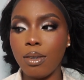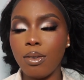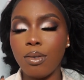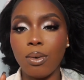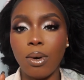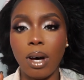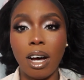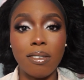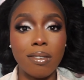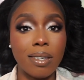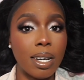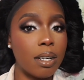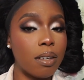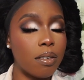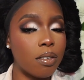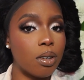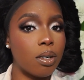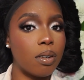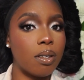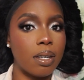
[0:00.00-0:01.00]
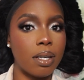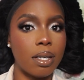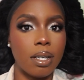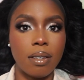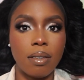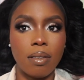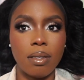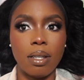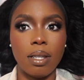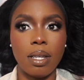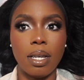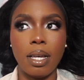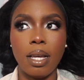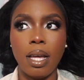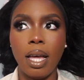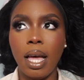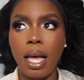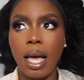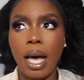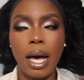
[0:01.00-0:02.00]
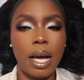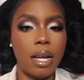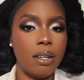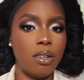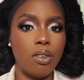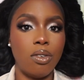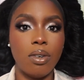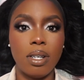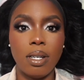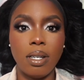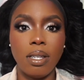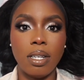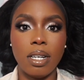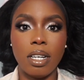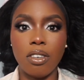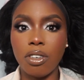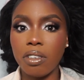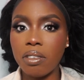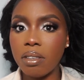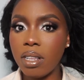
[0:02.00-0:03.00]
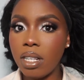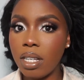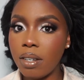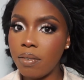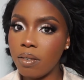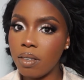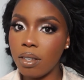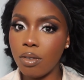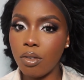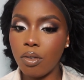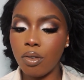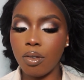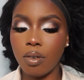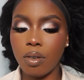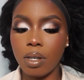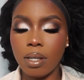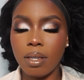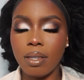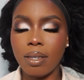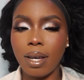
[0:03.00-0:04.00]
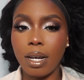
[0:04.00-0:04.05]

So after I installed it yesterday, I didn't do anything. I just left it straight.